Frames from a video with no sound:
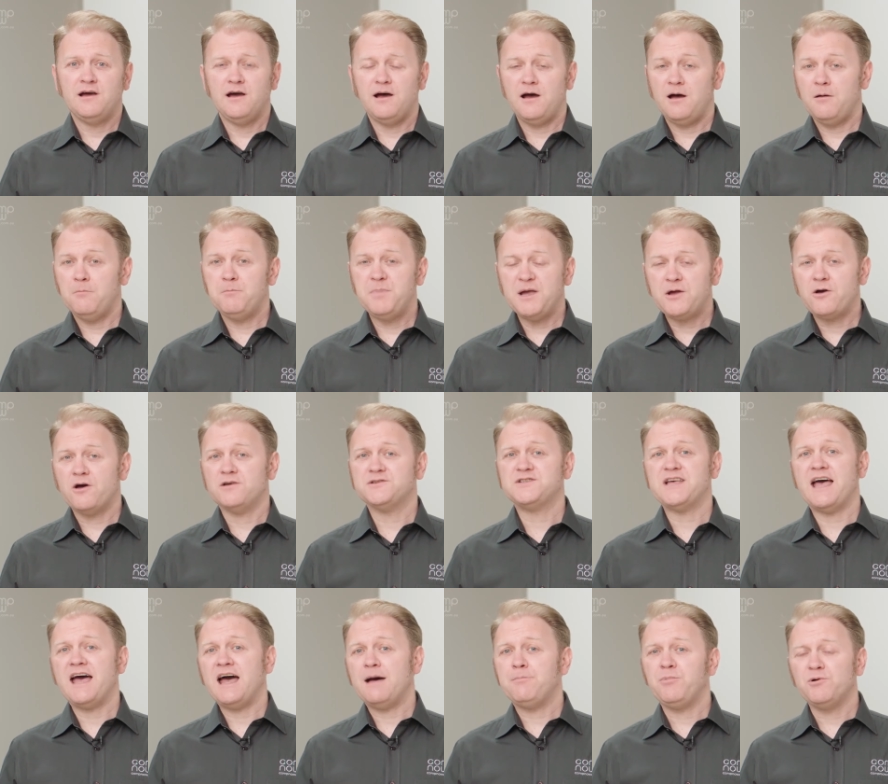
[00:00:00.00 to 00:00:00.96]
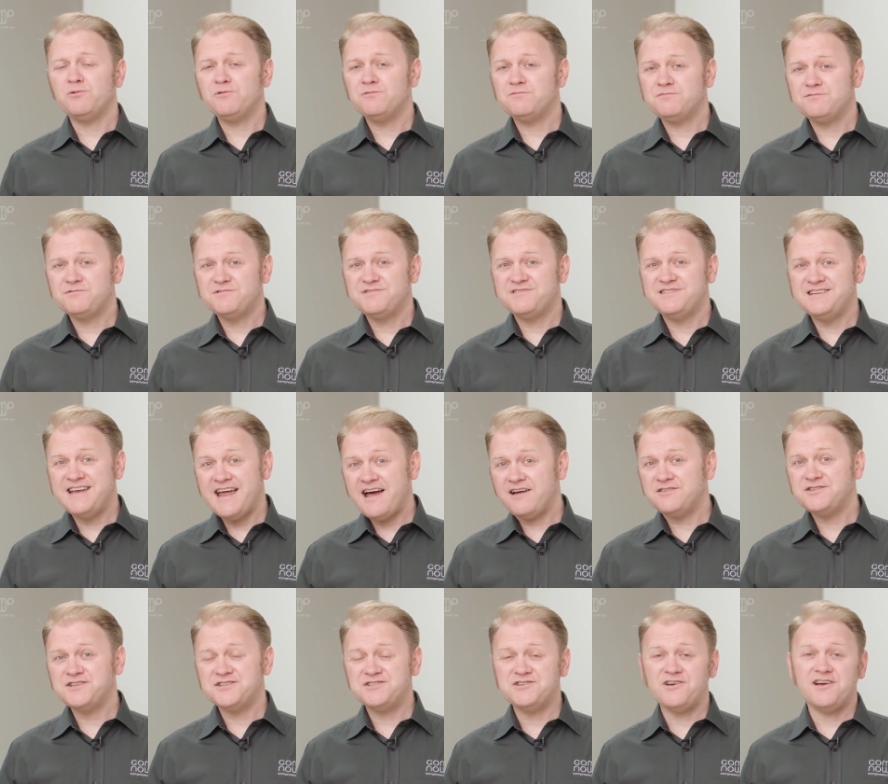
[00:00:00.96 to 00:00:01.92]
Uh, because Apple
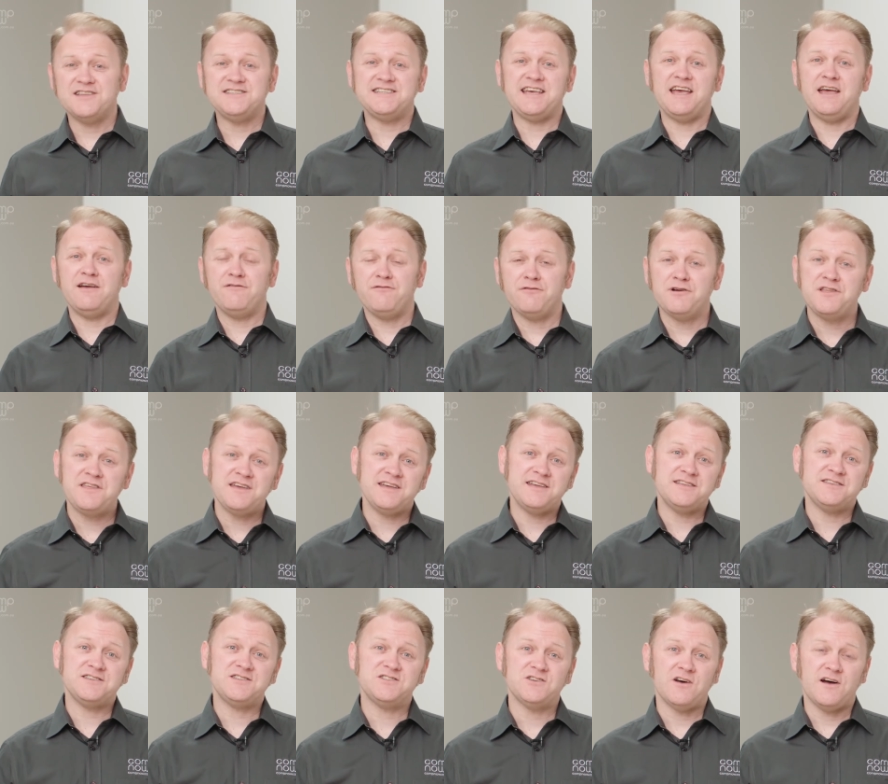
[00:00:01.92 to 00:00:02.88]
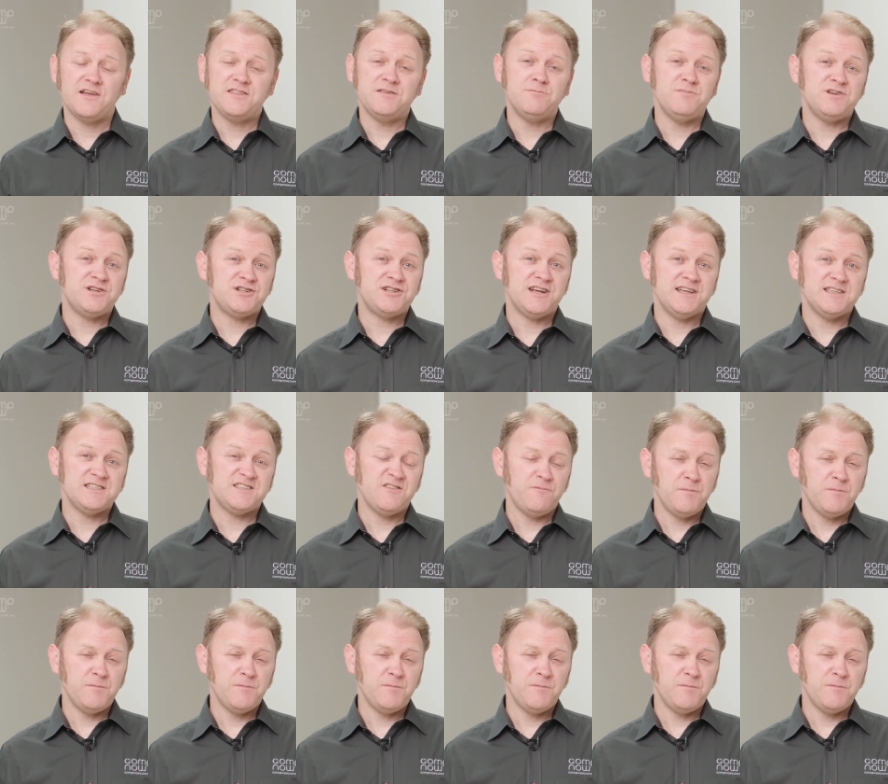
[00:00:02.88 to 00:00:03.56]
now designs everything inside the machines,